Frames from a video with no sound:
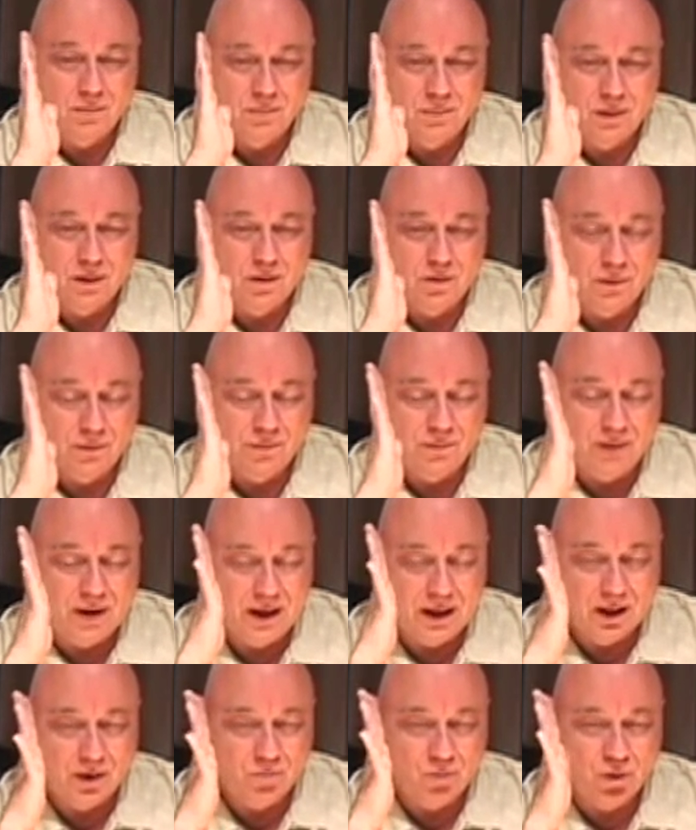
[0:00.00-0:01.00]
And you
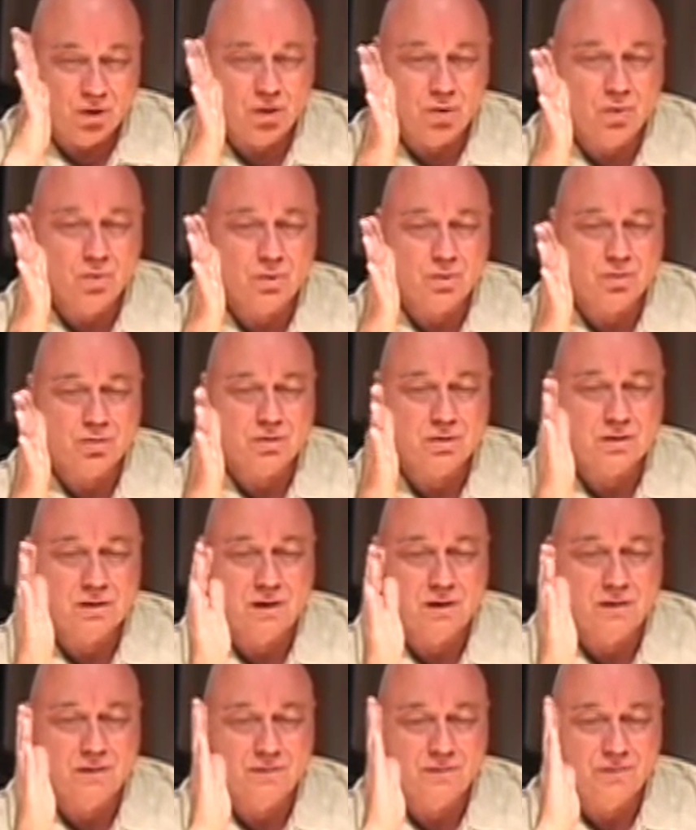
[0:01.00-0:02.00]
finally record
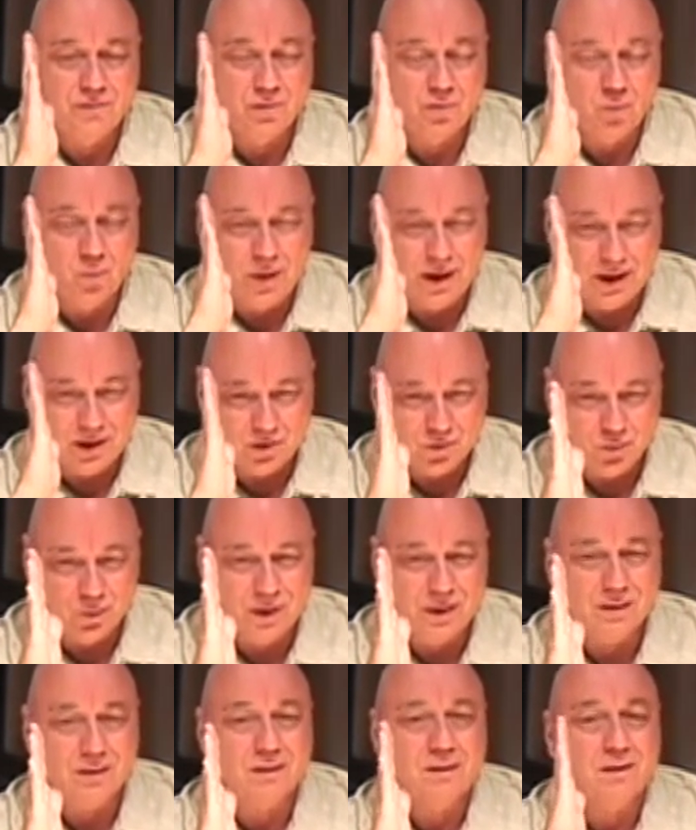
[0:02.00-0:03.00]
yourself the way it's
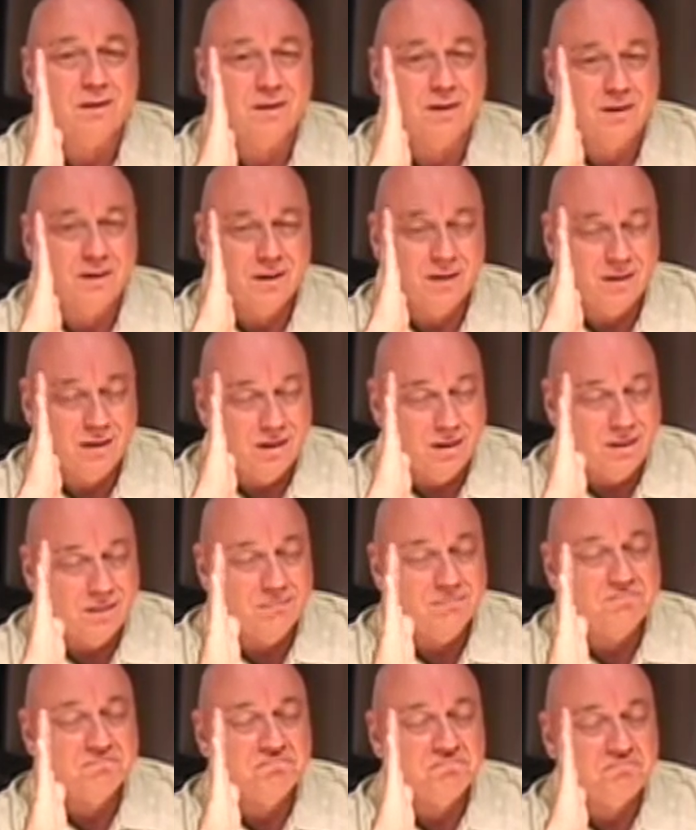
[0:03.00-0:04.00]
written,
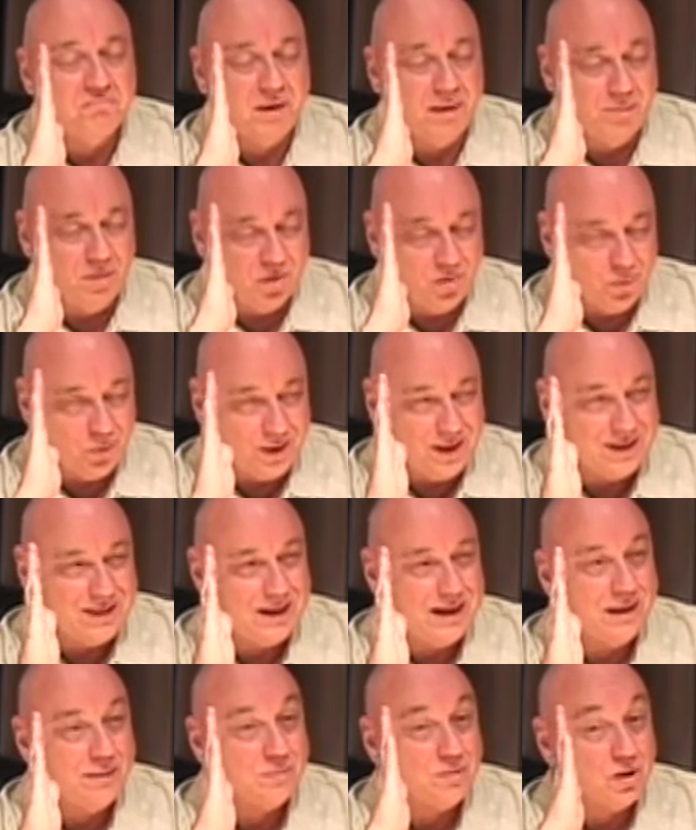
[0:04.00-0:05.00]
maybe 3
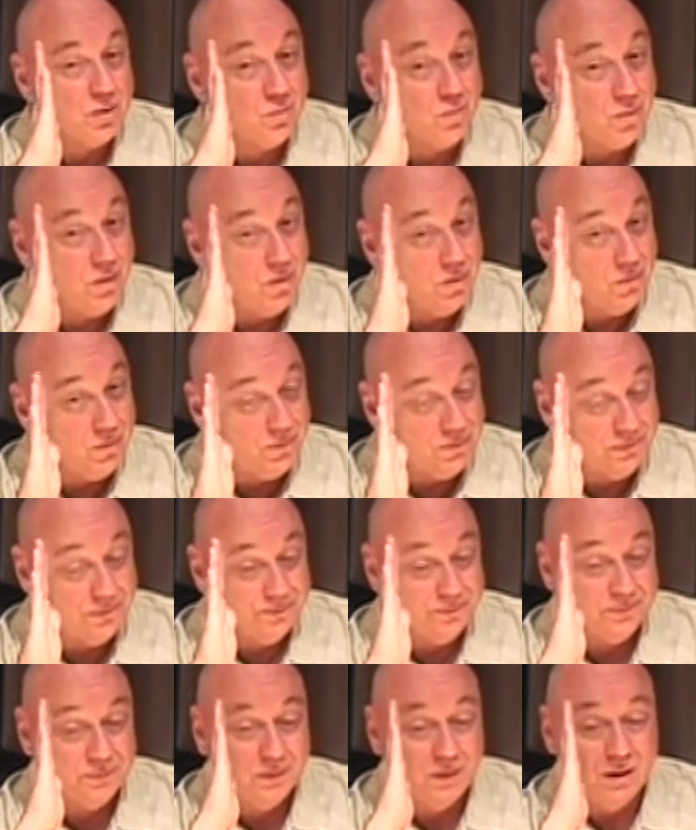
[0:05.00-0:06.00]
times in a row,
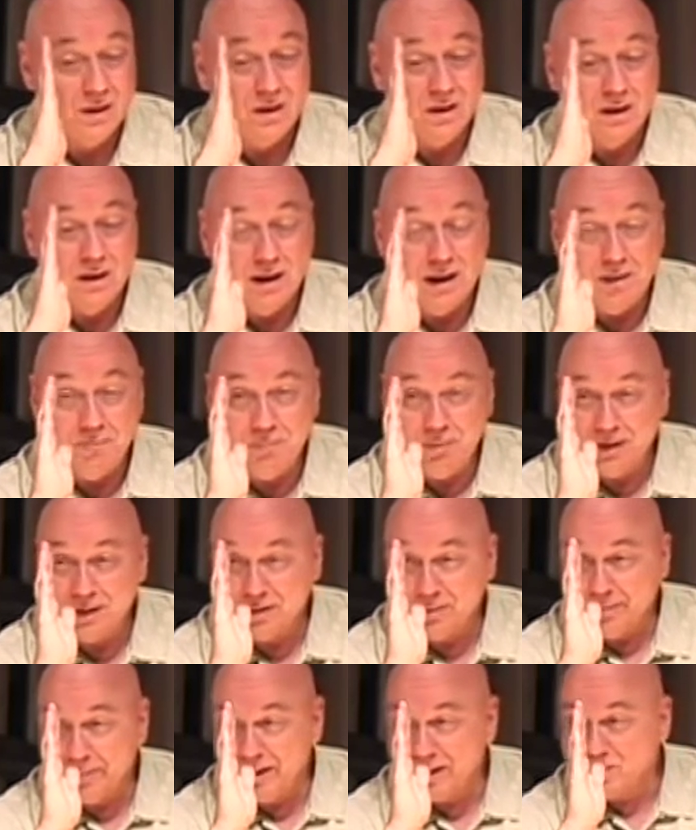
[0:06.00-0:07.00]
and pick
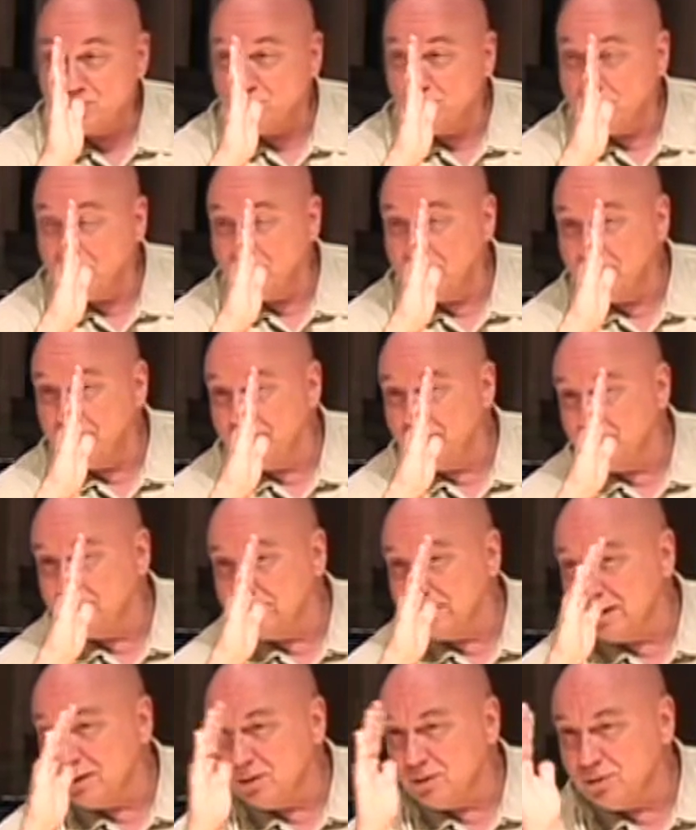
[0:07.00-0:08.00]
the best one and put
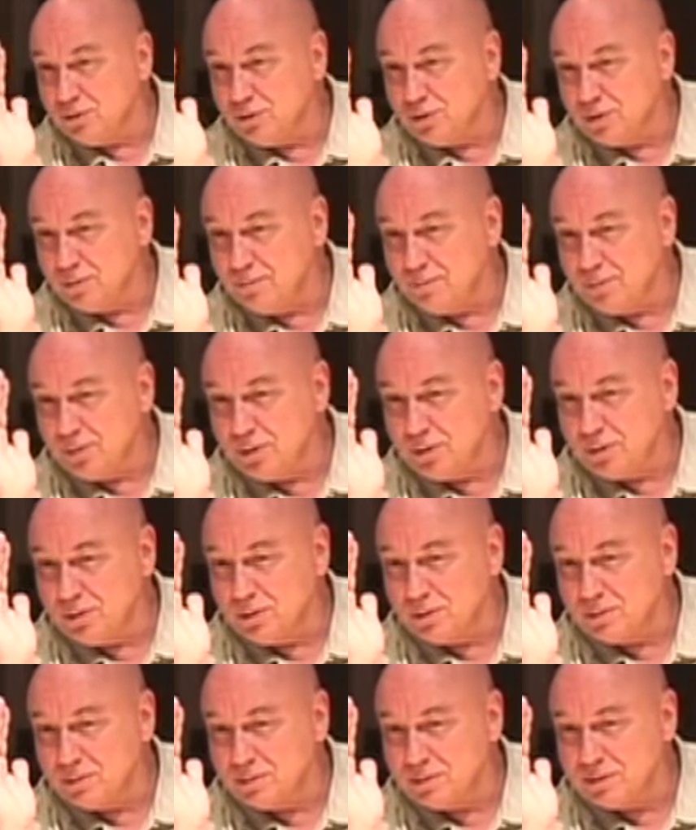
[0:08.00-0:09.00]
that on your
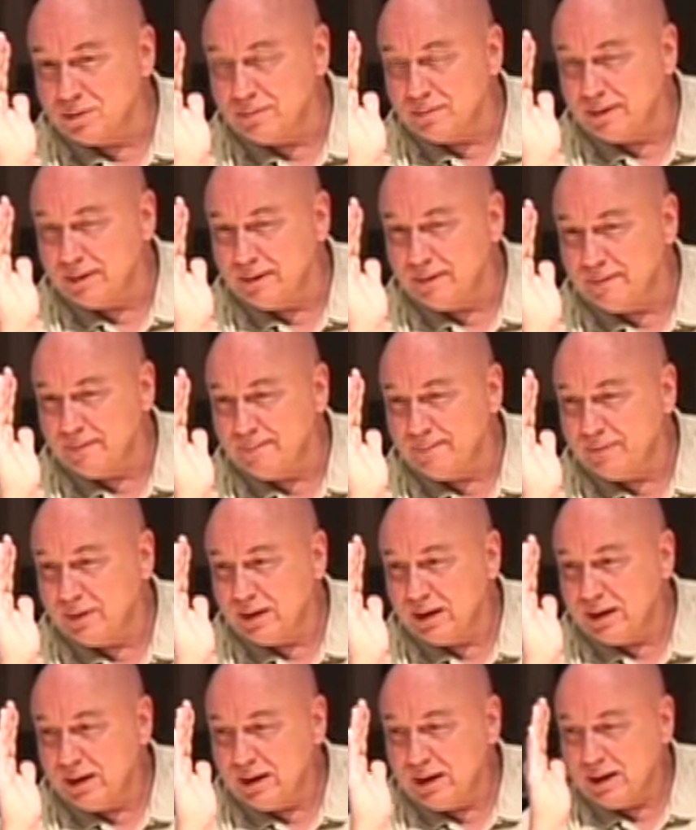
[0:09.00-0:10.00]
computer somehow,
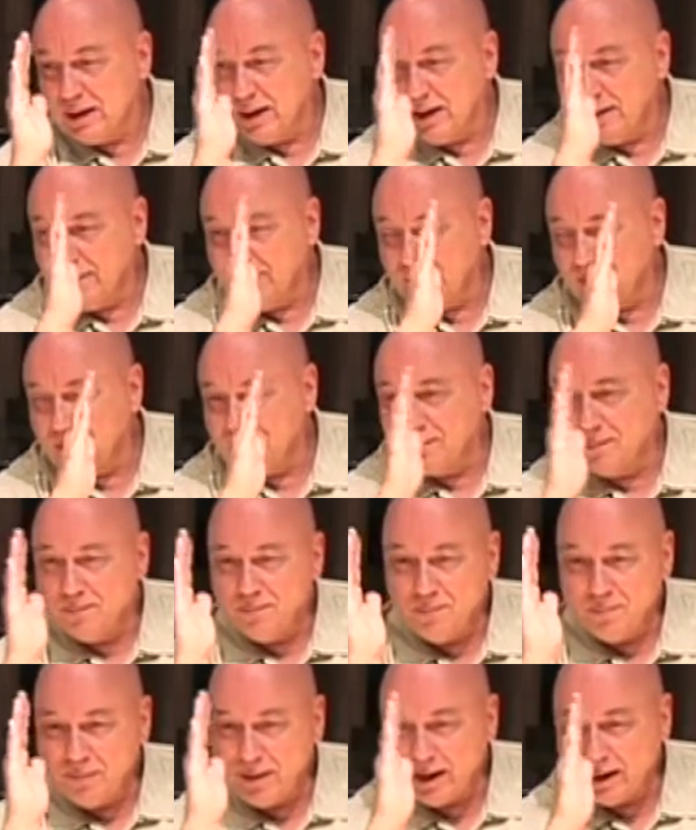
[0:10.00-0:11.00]
and then
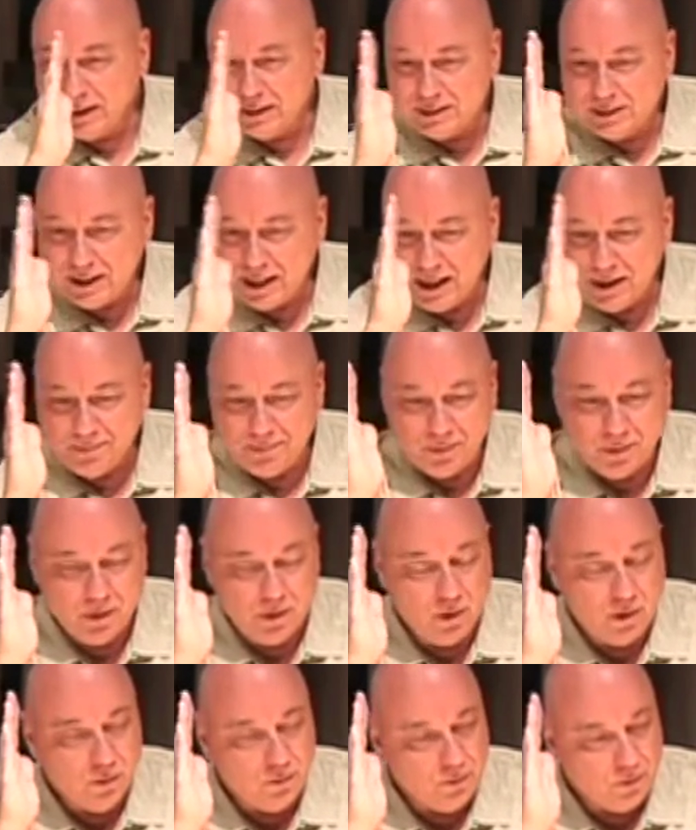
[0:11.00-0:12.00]
make a tape
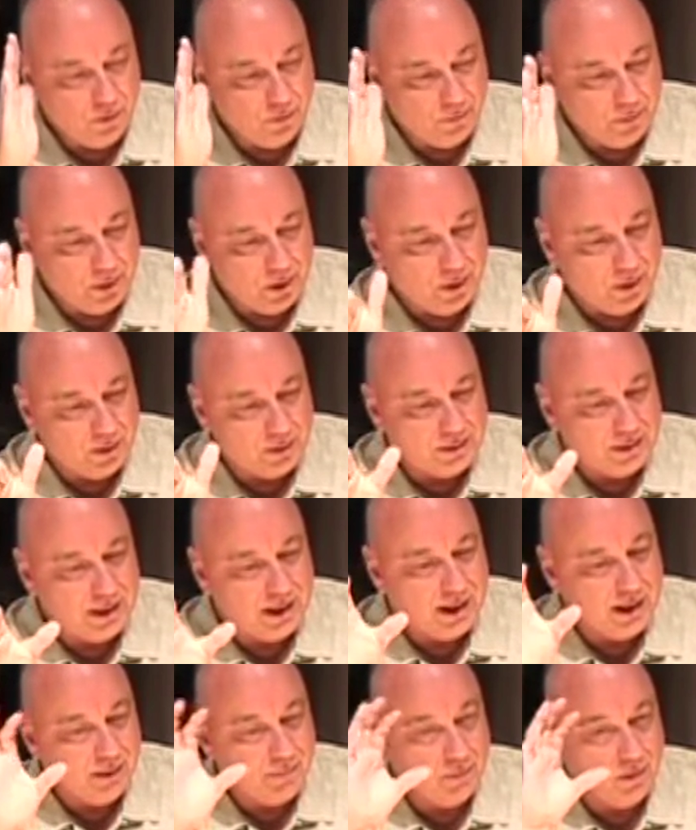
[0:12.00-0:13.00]
over a period of
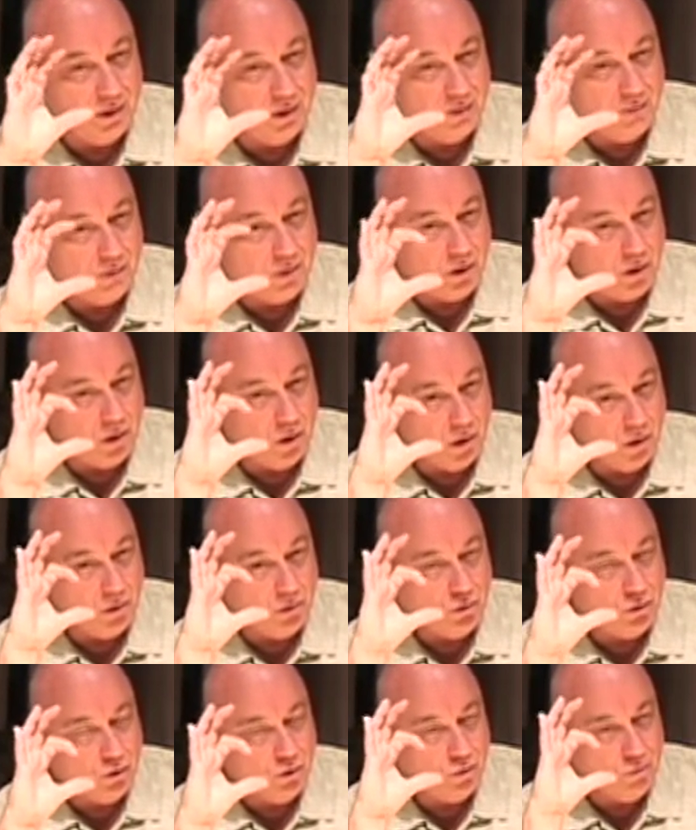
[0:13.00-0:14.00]
time of
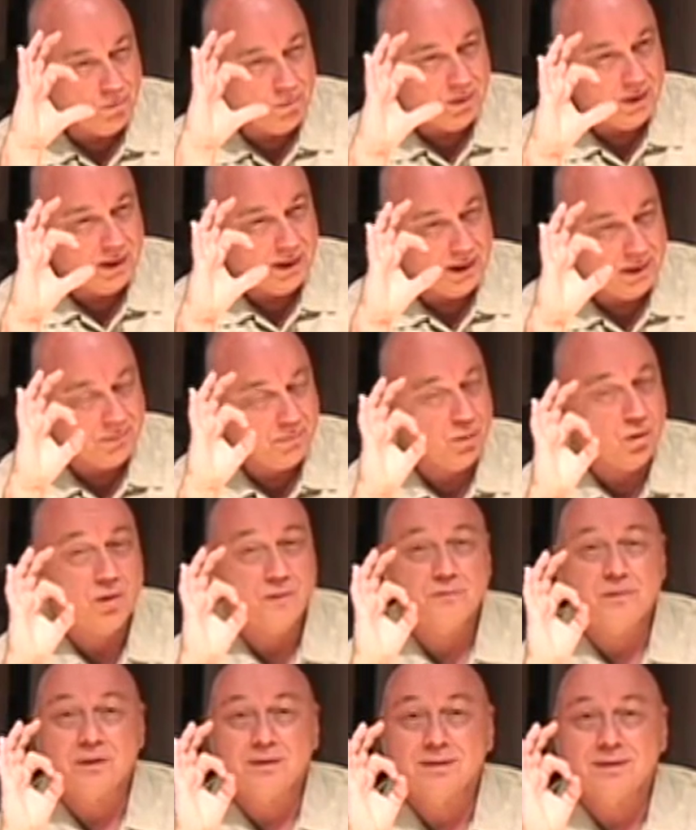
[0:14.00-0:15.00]
you playing
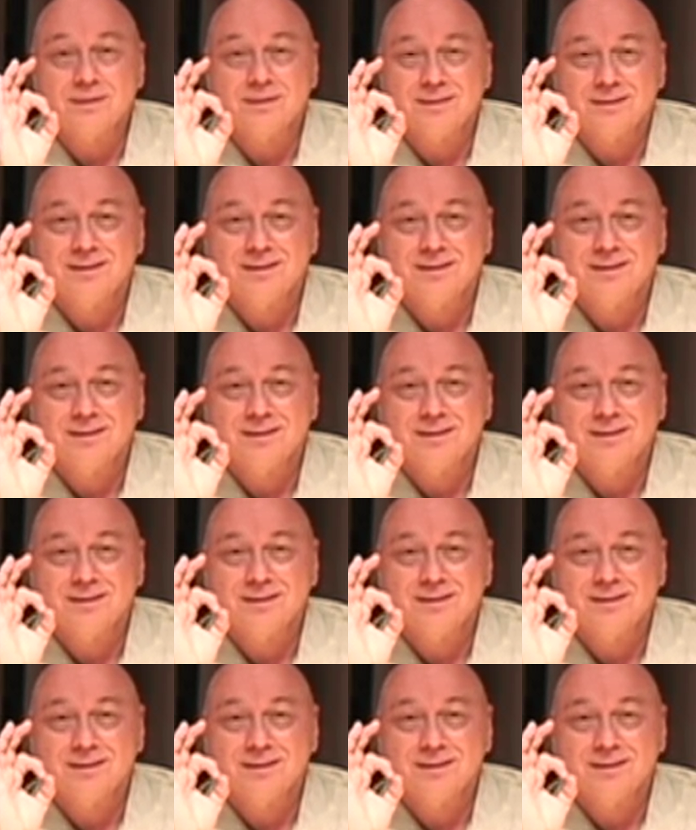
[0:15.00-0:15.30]
perfectly.